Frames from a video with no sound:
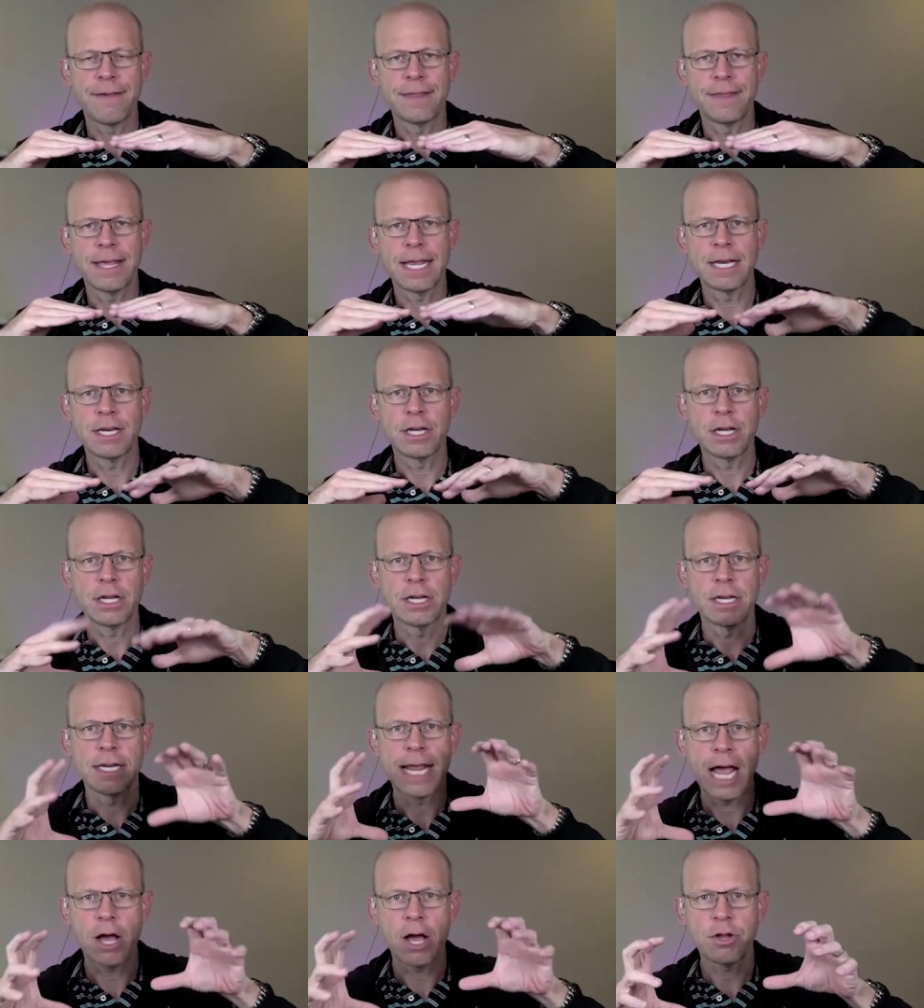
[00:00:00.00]
And then
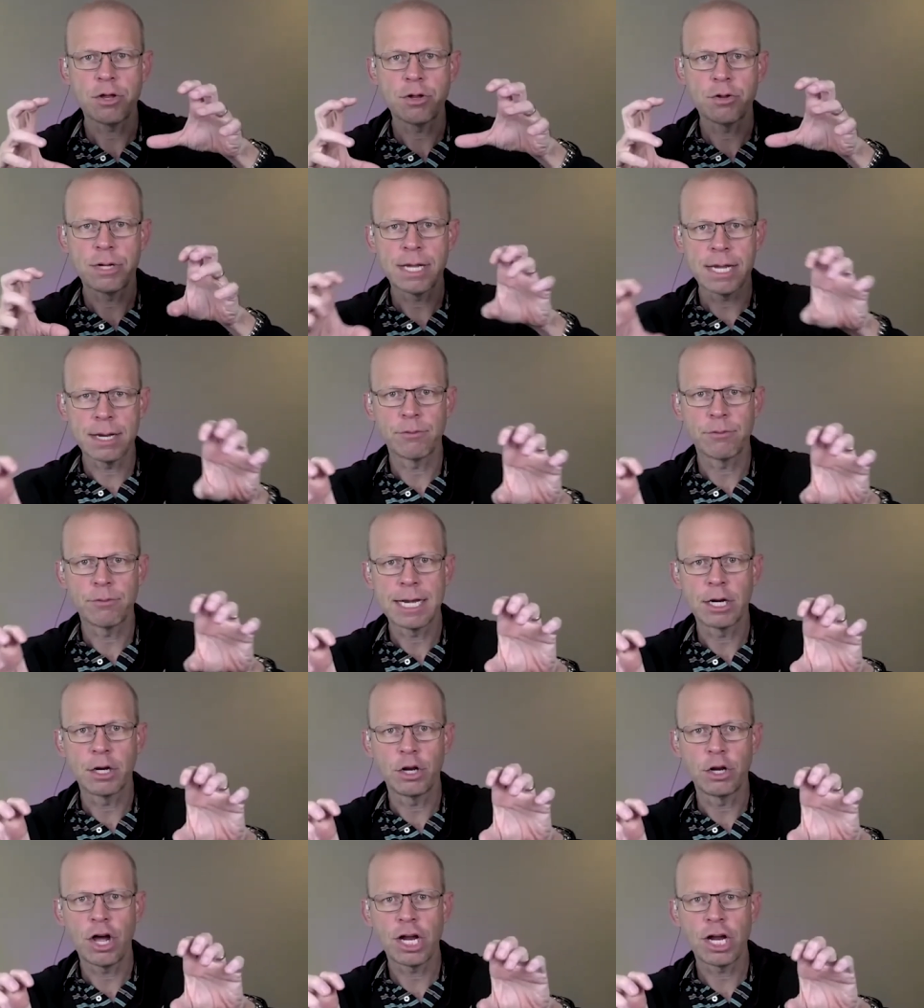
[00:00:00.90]
now you get
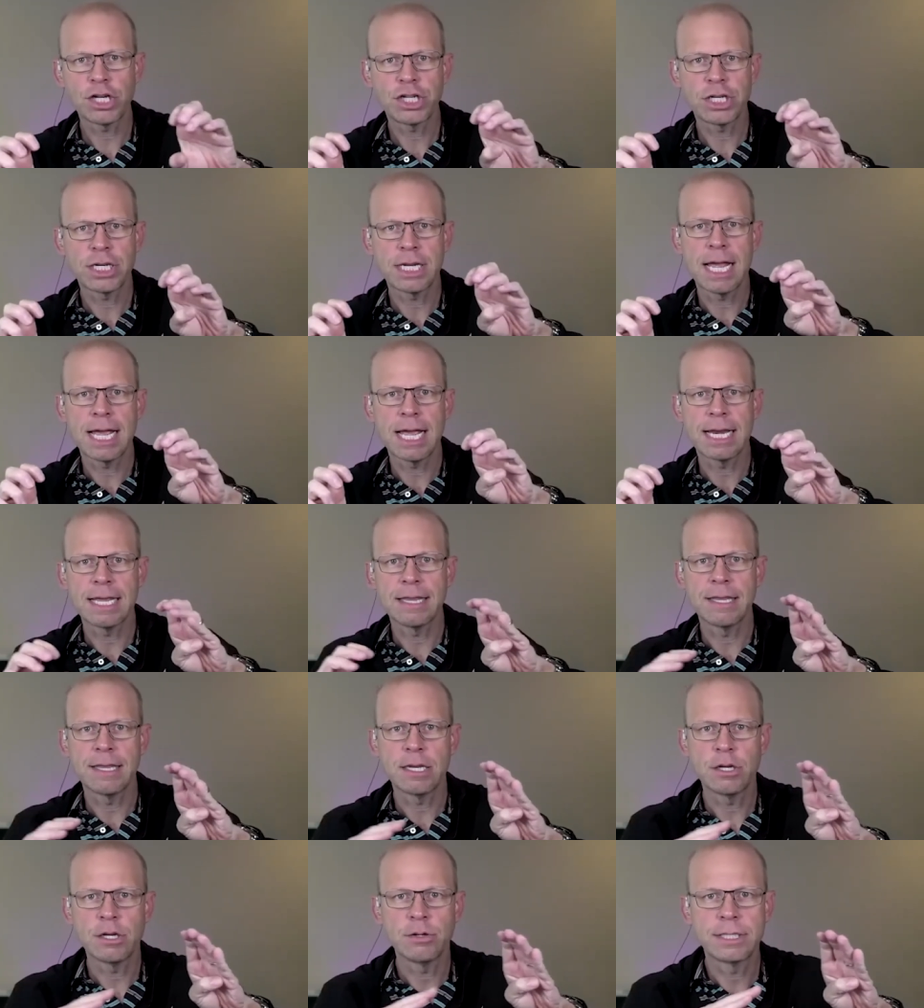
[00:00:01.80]
ready to launch again,
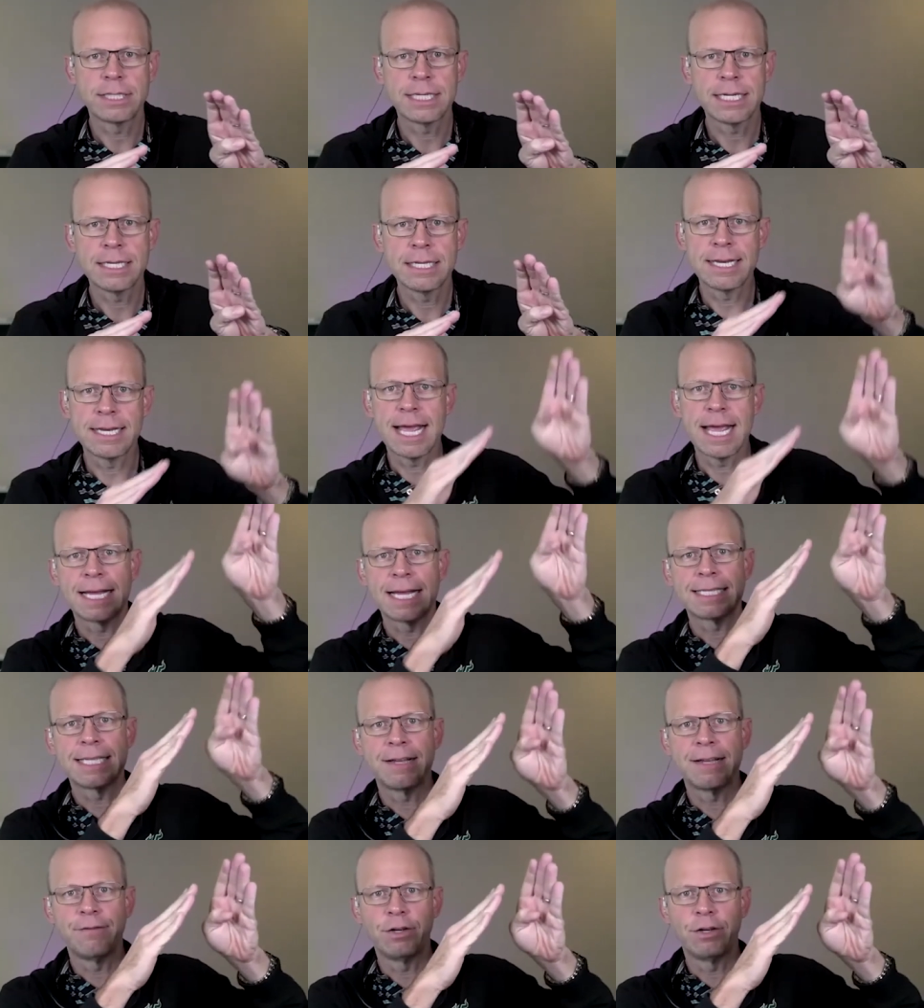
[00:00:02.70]
and then you see the
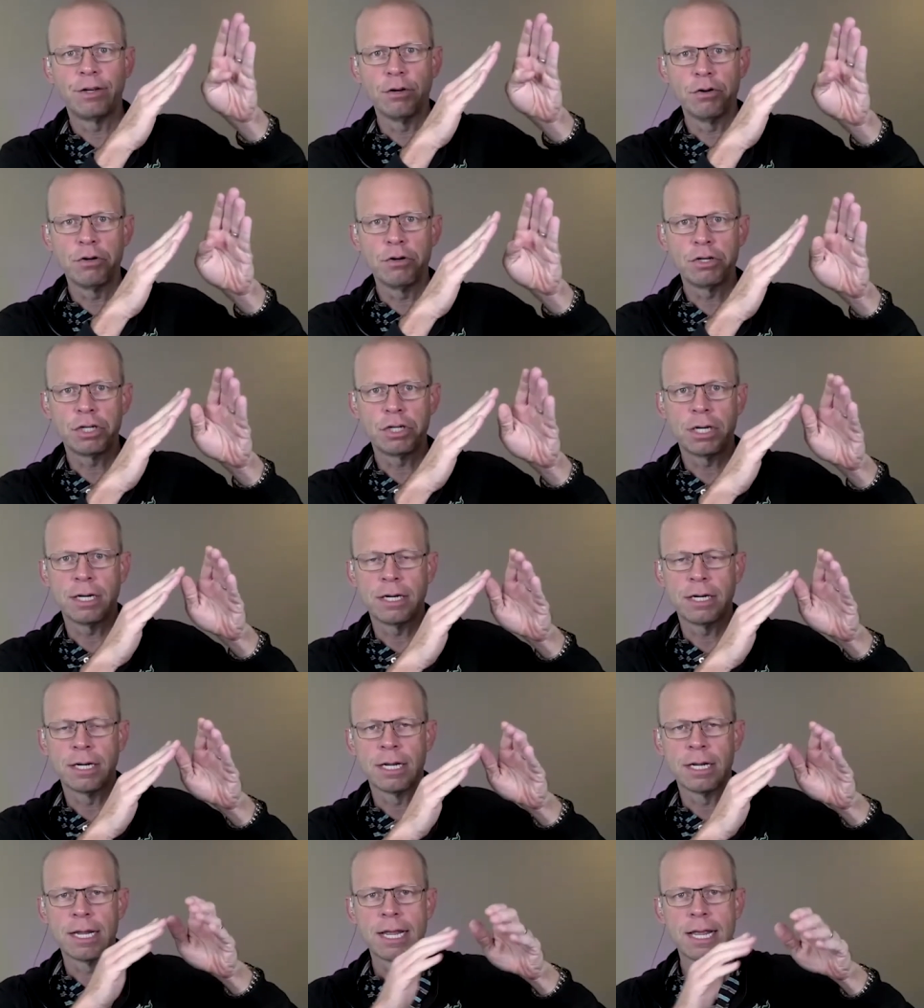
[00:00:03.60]
next
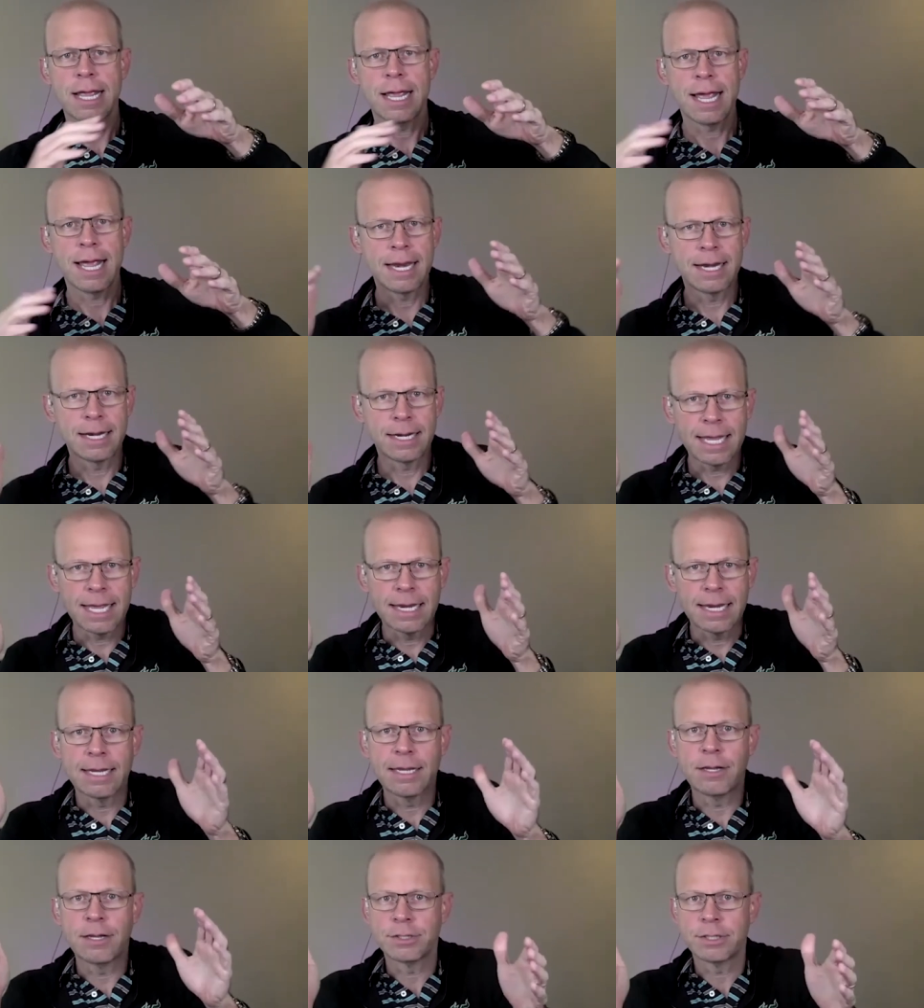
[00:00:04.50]
evolution. And
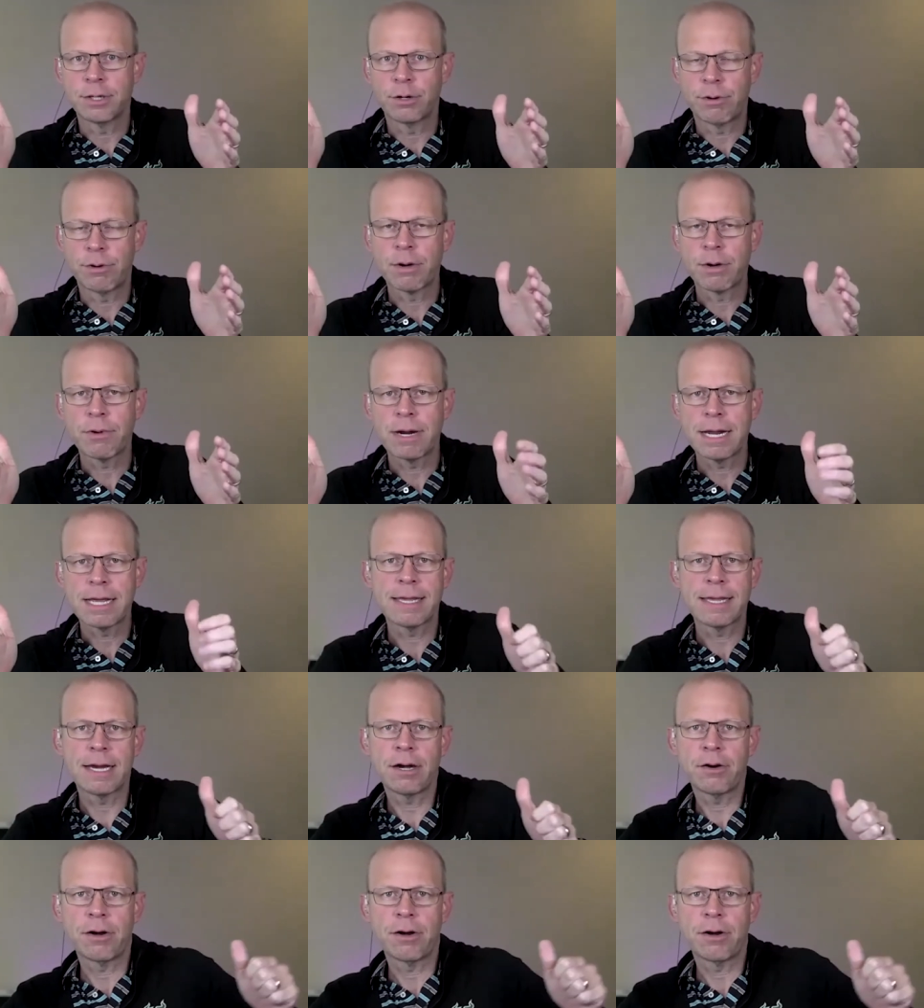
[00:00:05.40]
again, there's a runway
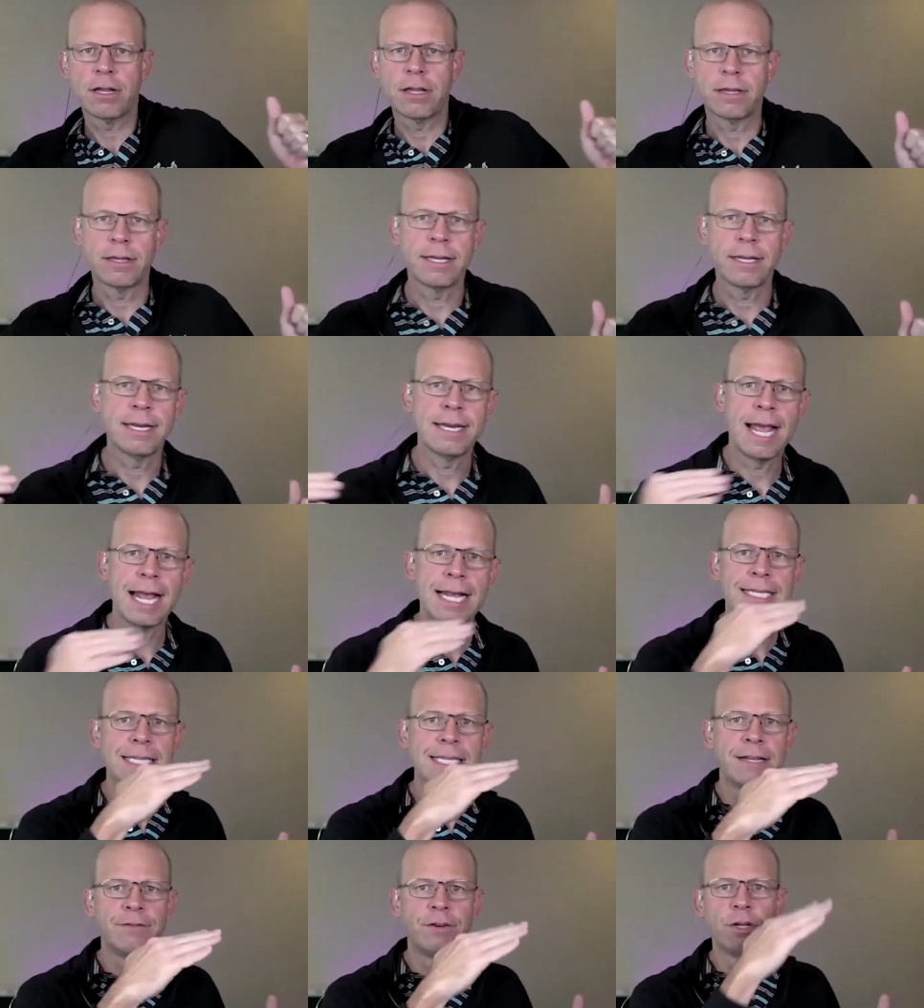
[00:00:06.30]
there. The
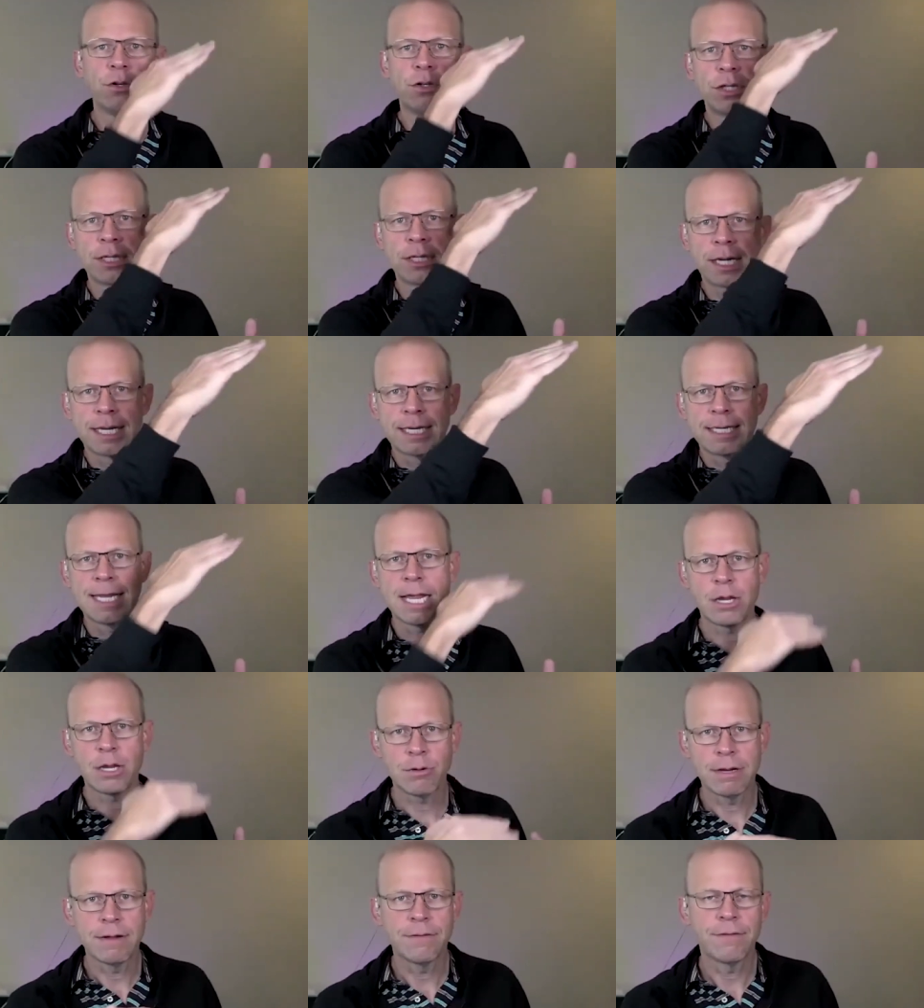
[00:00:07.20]
next evolution can
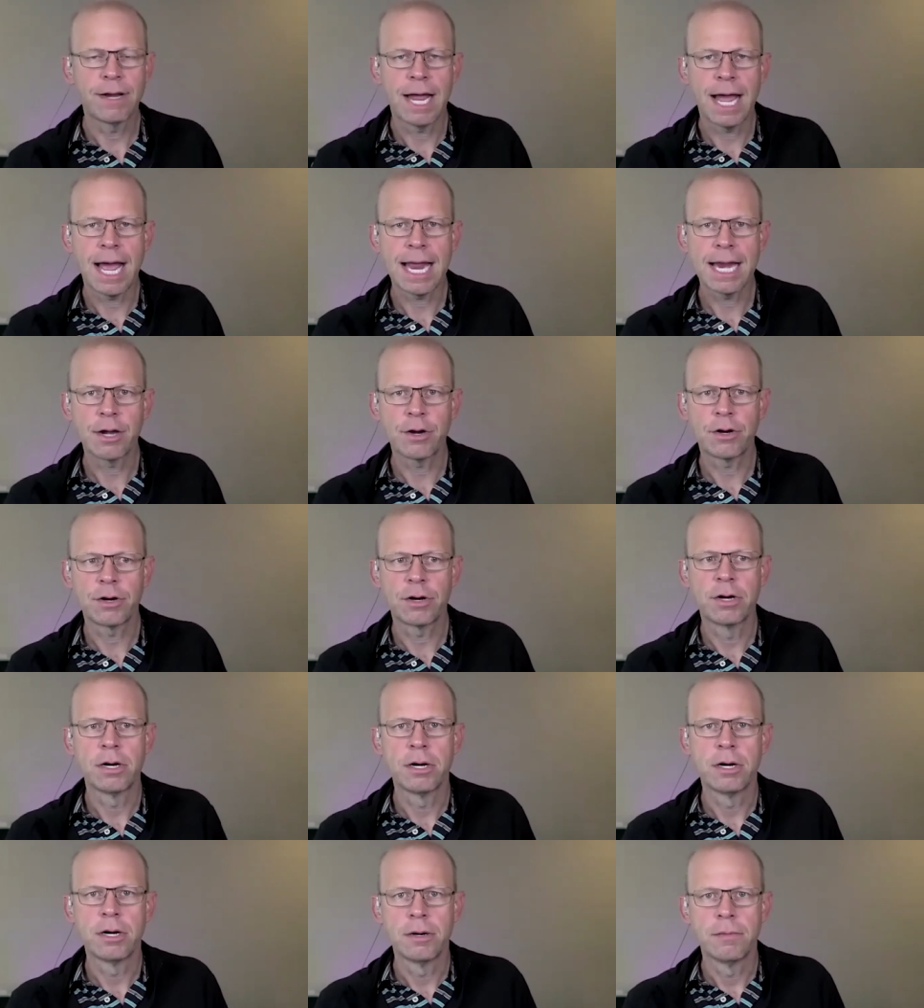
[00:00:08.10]
take you even higher.